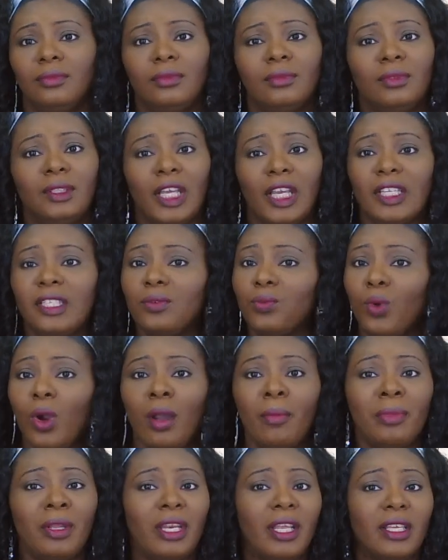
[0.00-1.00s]
this
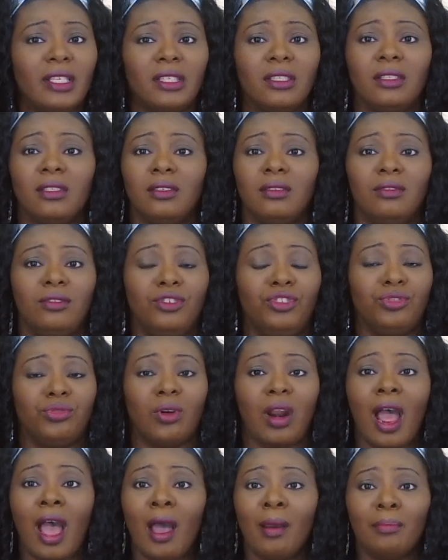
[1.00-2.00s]
woman is
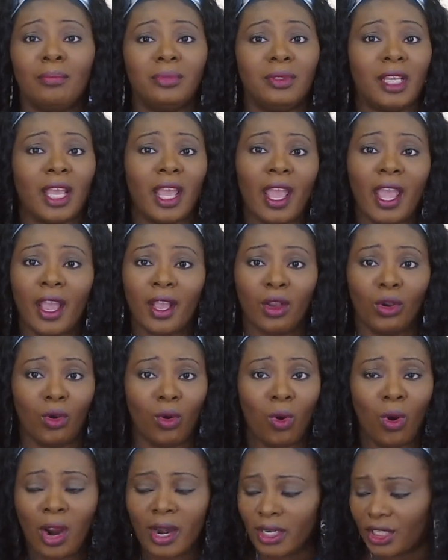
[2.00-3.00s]
drop dead
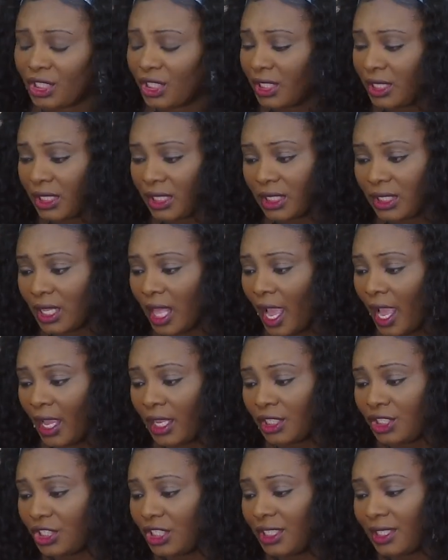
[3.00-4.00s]
gorgeous.
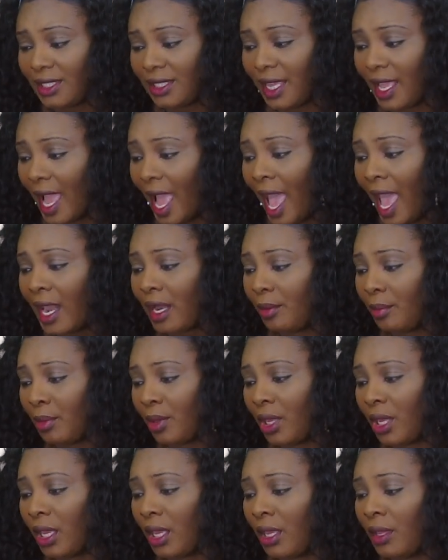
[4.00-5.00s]
Like, she's gotta
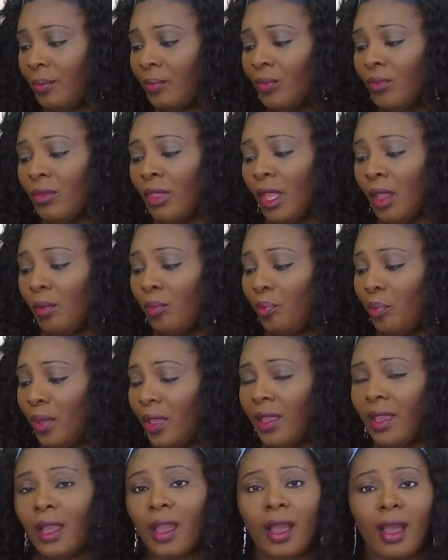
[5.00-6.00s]
be,
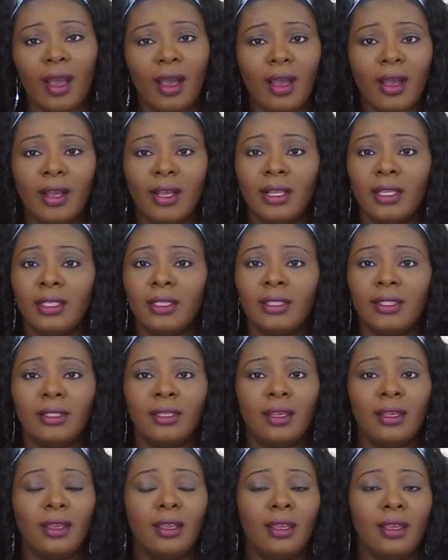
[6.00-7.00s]
because
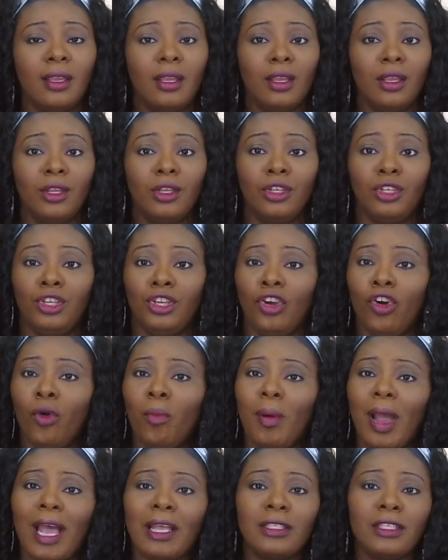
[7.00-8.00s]
you
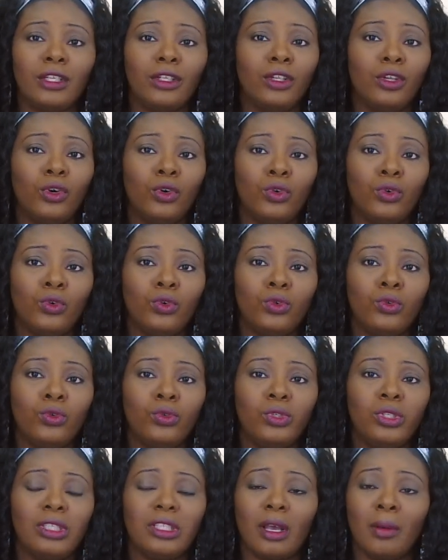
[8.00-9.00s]
about to
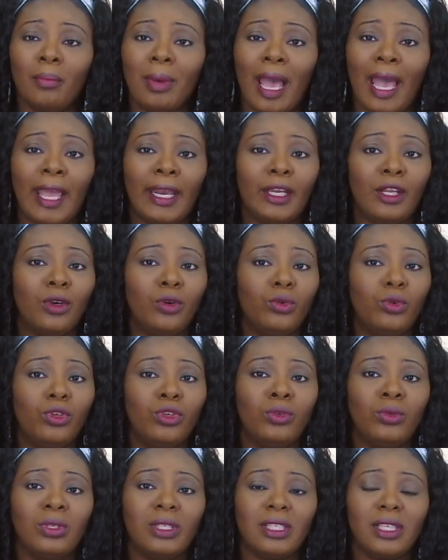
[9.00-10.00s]
lose somebody who
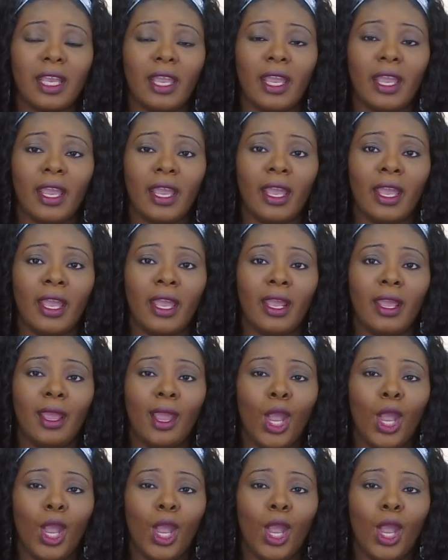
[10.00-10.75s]
you said